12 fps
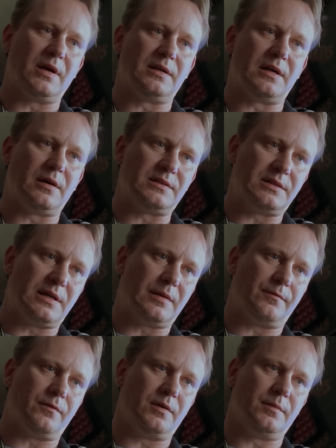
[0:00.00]
right now. I set
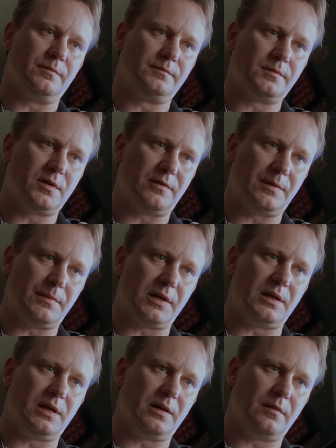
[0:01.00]
up for him over at
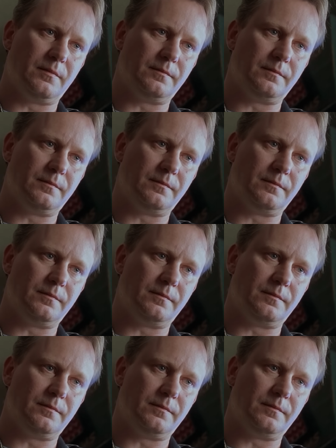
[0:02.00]
McNeil.